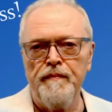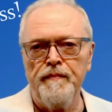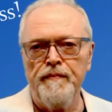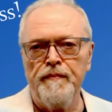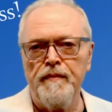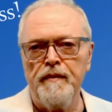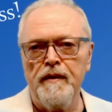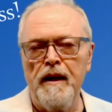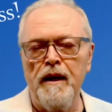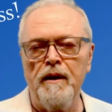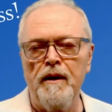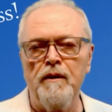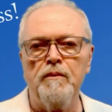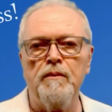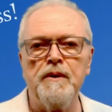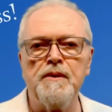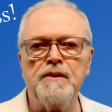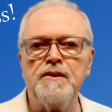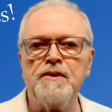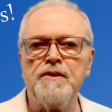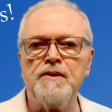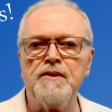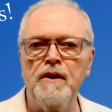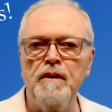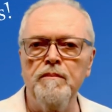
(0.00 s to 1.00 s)
Now, when
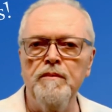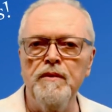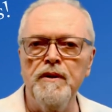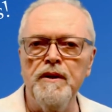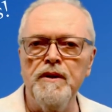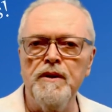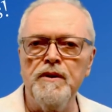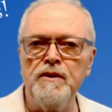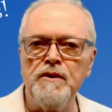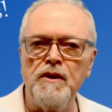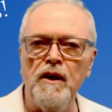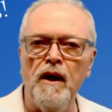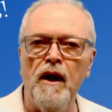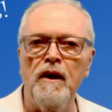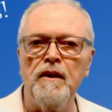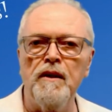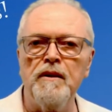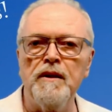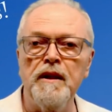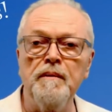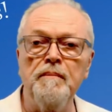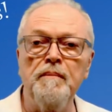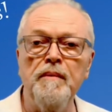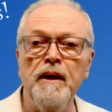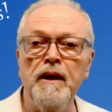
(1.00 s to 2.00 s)
someone is
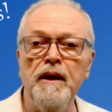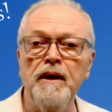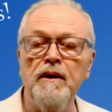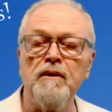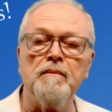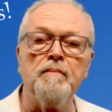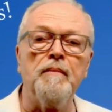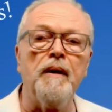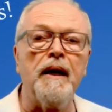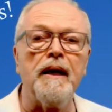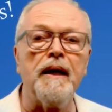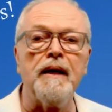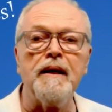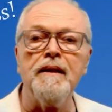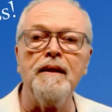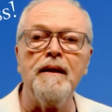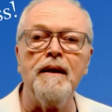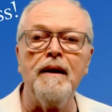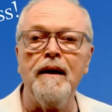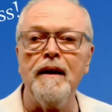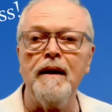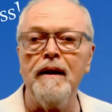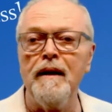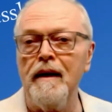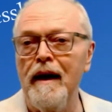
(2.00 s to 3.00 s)
calling me or my
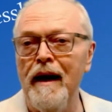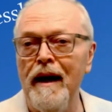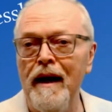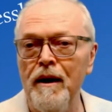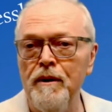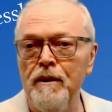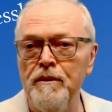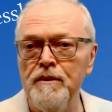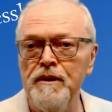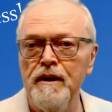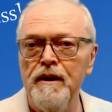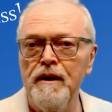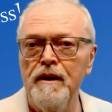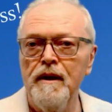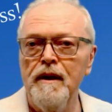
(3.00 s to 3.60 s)
client out,